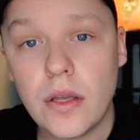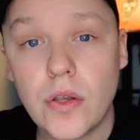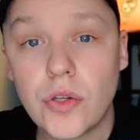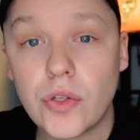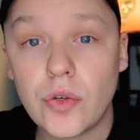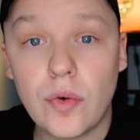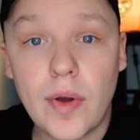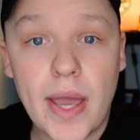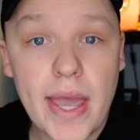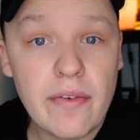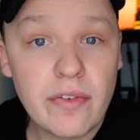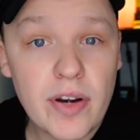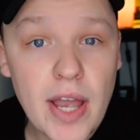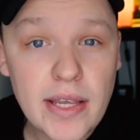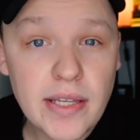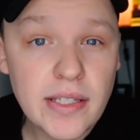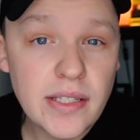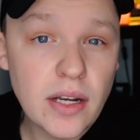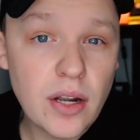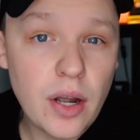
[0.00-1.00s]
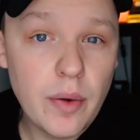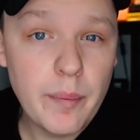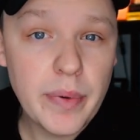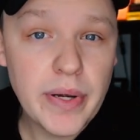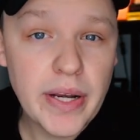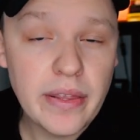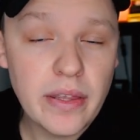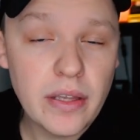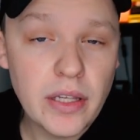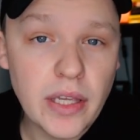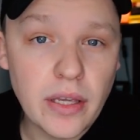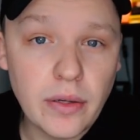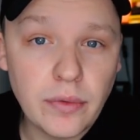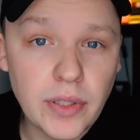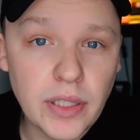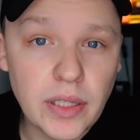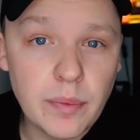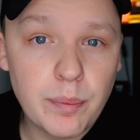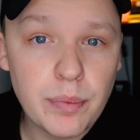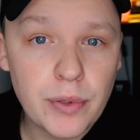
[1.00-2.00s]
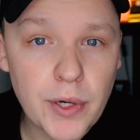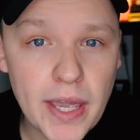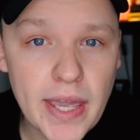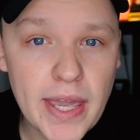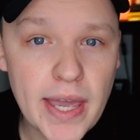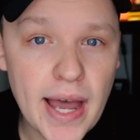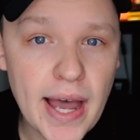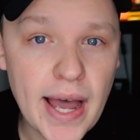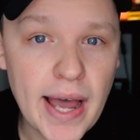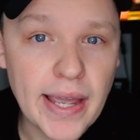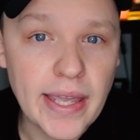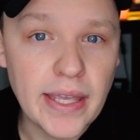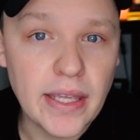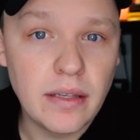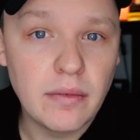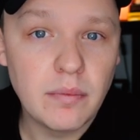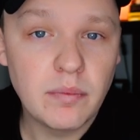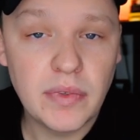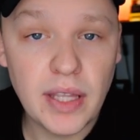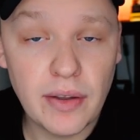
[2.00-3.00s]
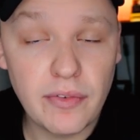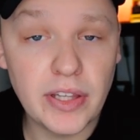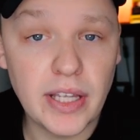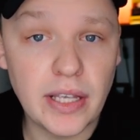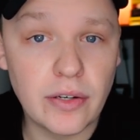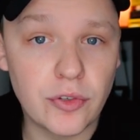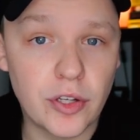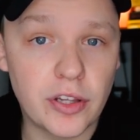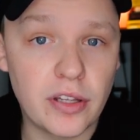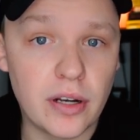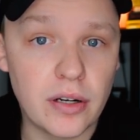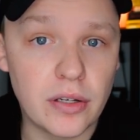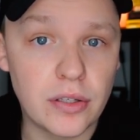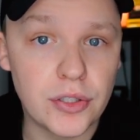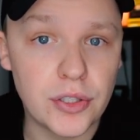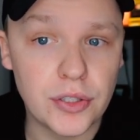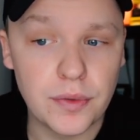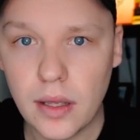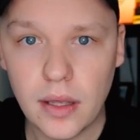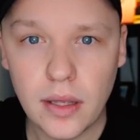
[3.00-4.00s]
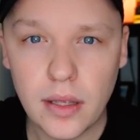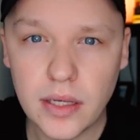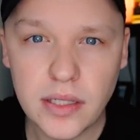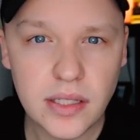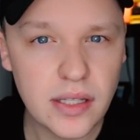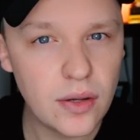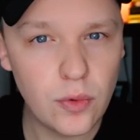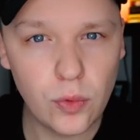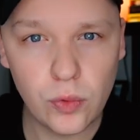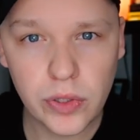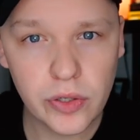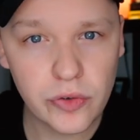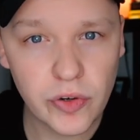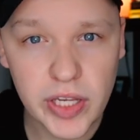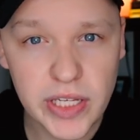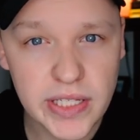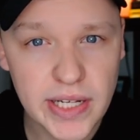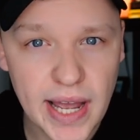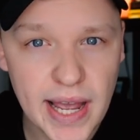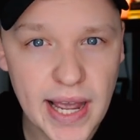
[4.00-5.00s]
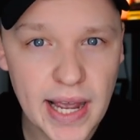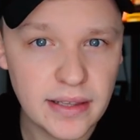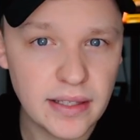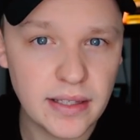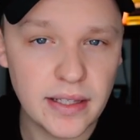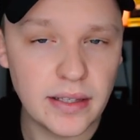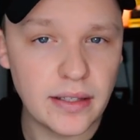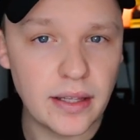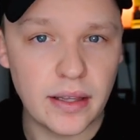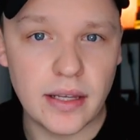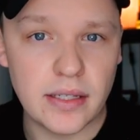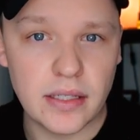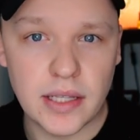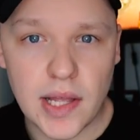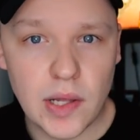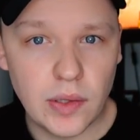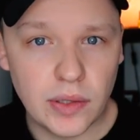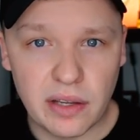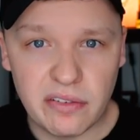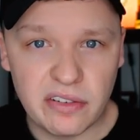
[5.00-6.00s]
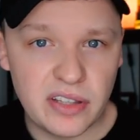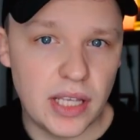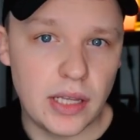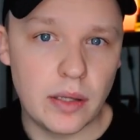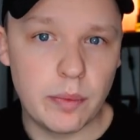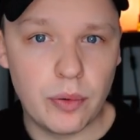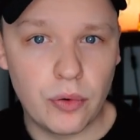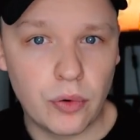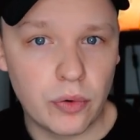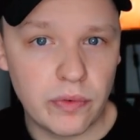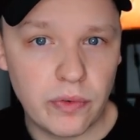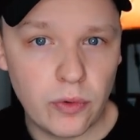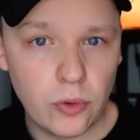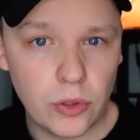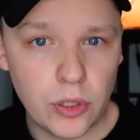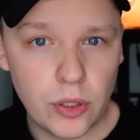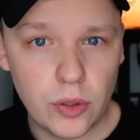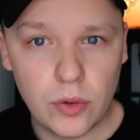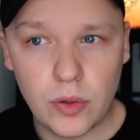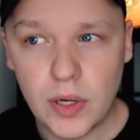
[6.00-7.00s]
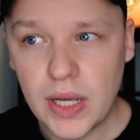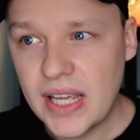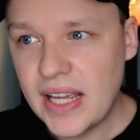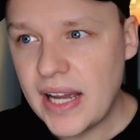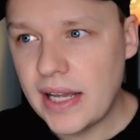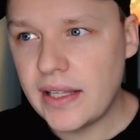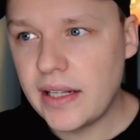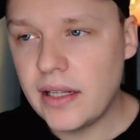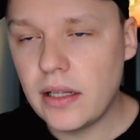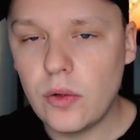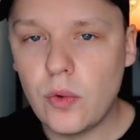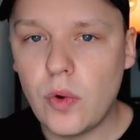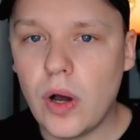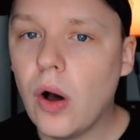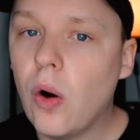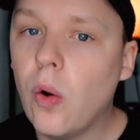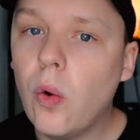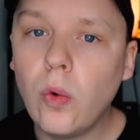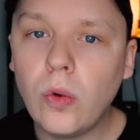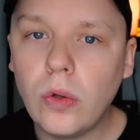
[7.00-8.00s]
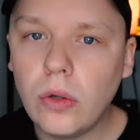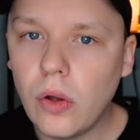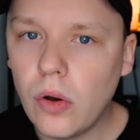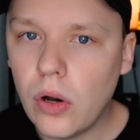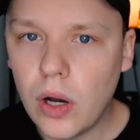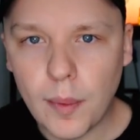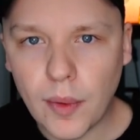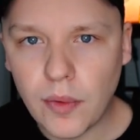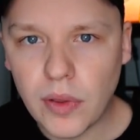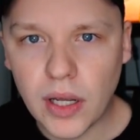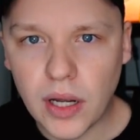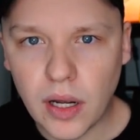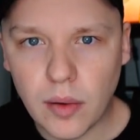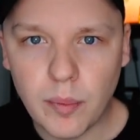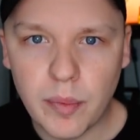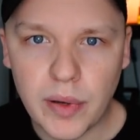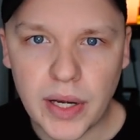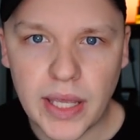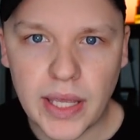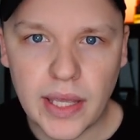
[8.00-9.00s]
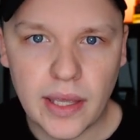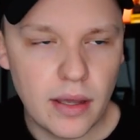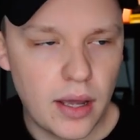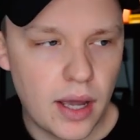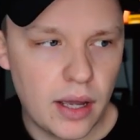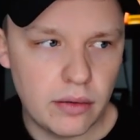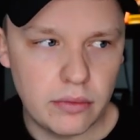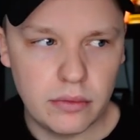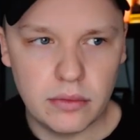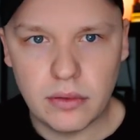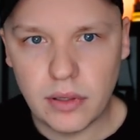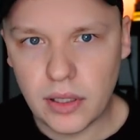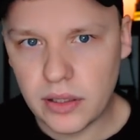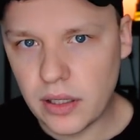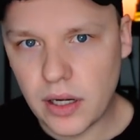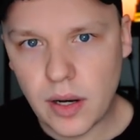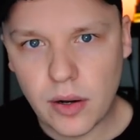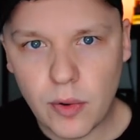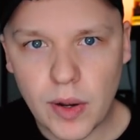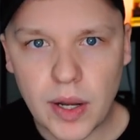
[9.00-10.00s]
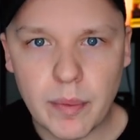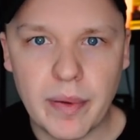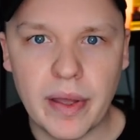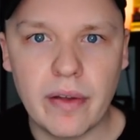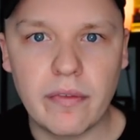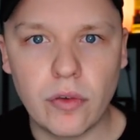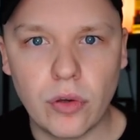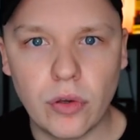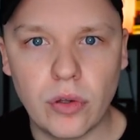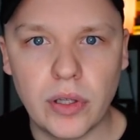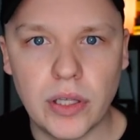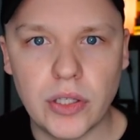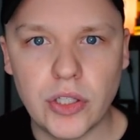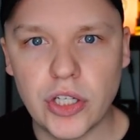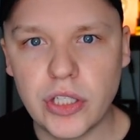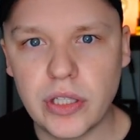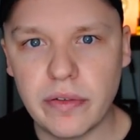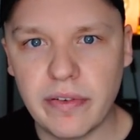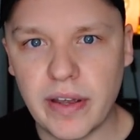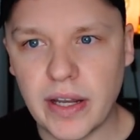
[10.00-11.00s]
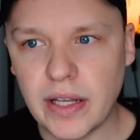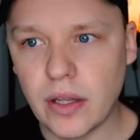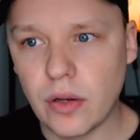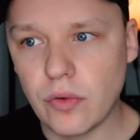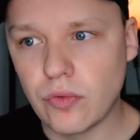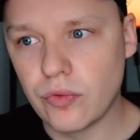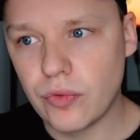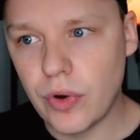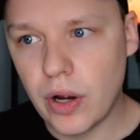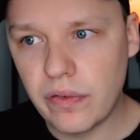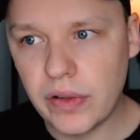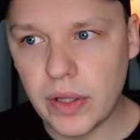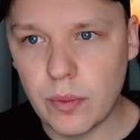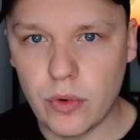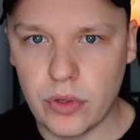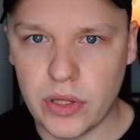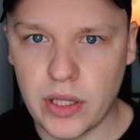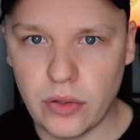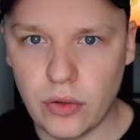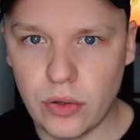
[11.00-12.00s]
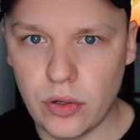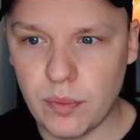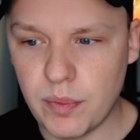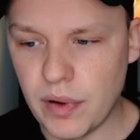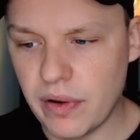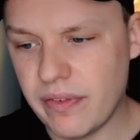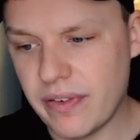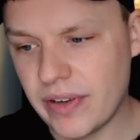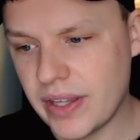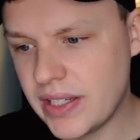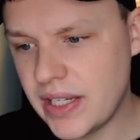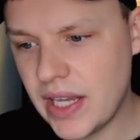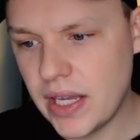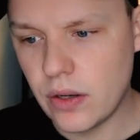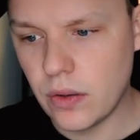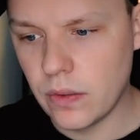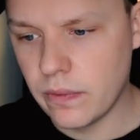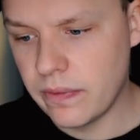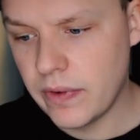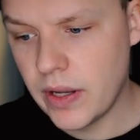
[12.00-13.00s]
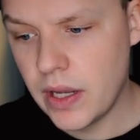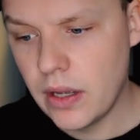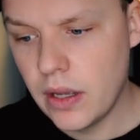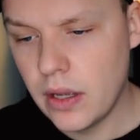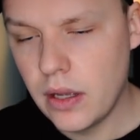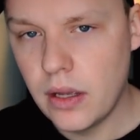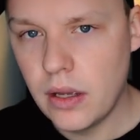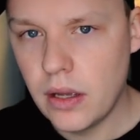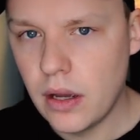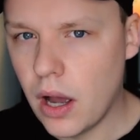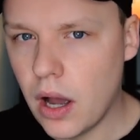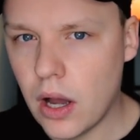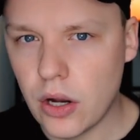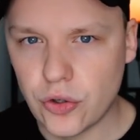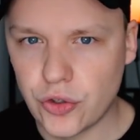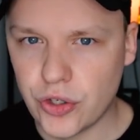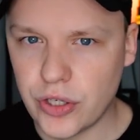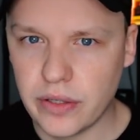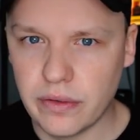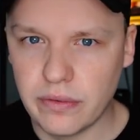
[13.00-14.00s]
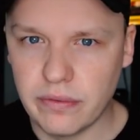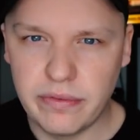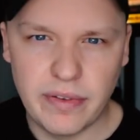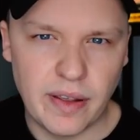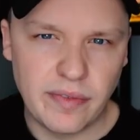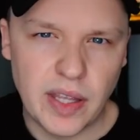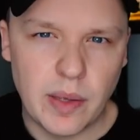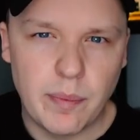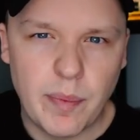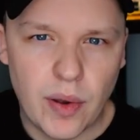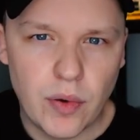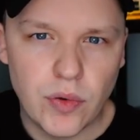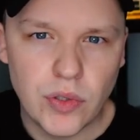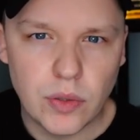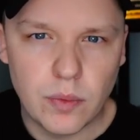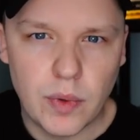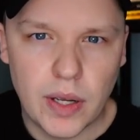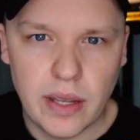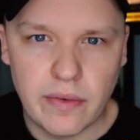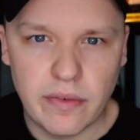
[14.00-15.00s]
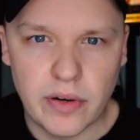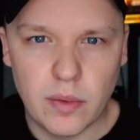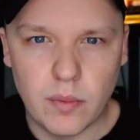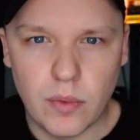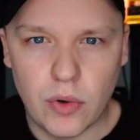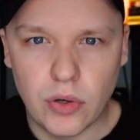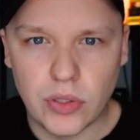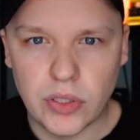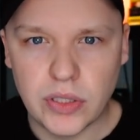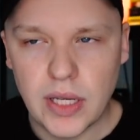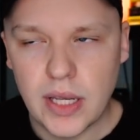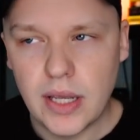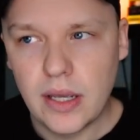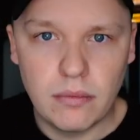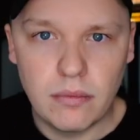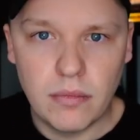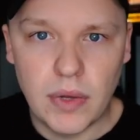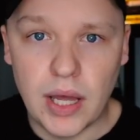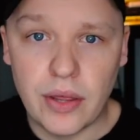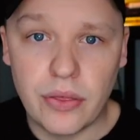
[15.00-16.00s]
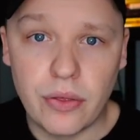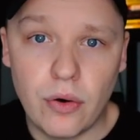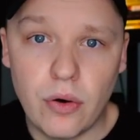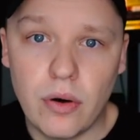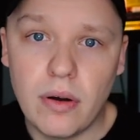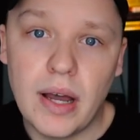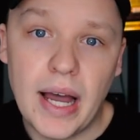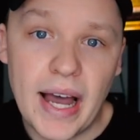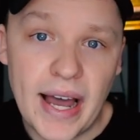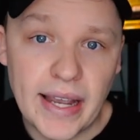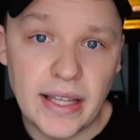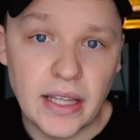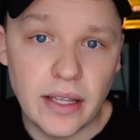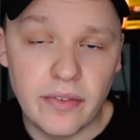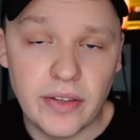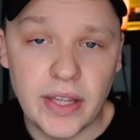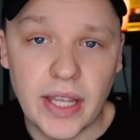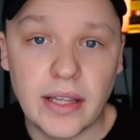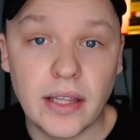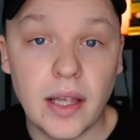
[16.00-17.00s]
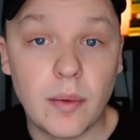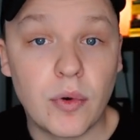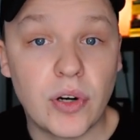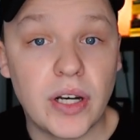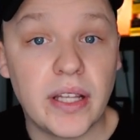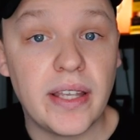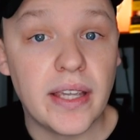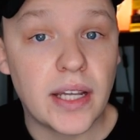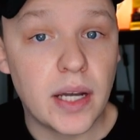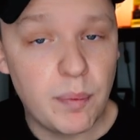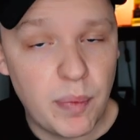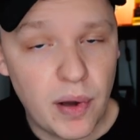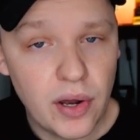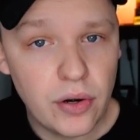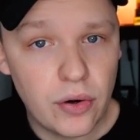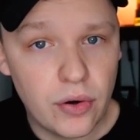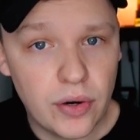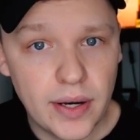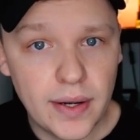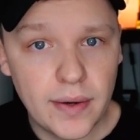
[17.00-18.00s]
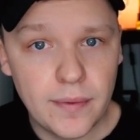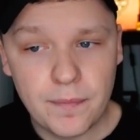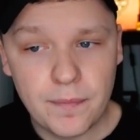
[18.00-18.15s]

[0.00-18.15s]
So Evraz is a company that yielded pretty high dividend returns. It's the only reason I added it to this little dividend portfolio. I didn't know a whole lot about the company. I, have done a quick bit of googling just to find out roughly what they do, but for the sake of 150 pounds or whatever it was, I thought high dividend, I'm going to take a punt on it.